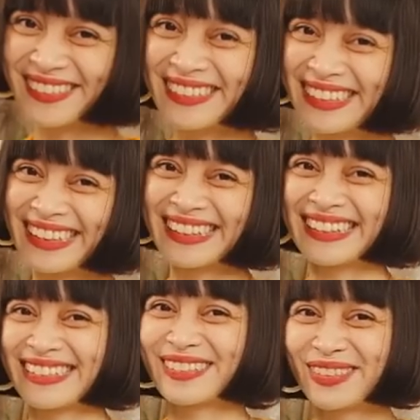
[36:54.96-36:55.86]
you in the
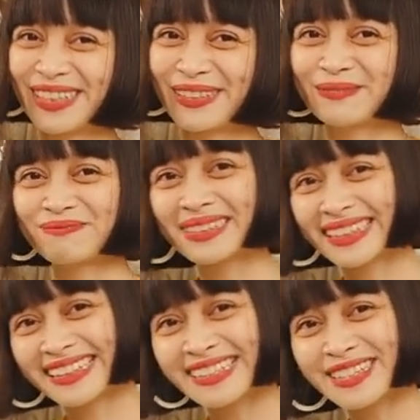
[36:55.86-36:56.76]
next video.
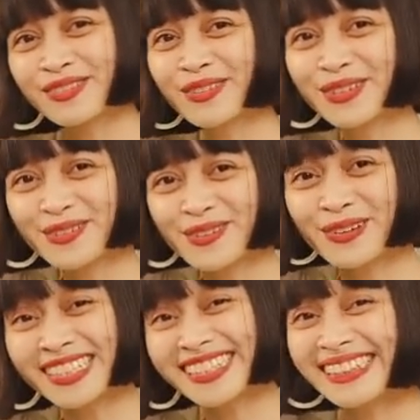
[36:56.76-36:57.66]
Thanks everyone for
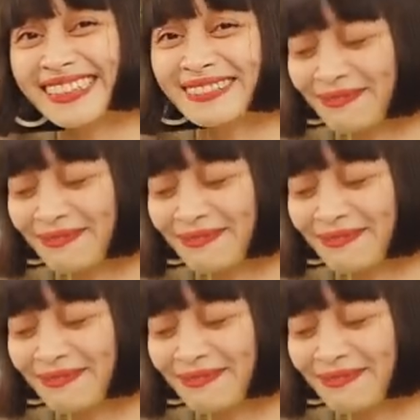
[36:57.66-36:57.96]
watching.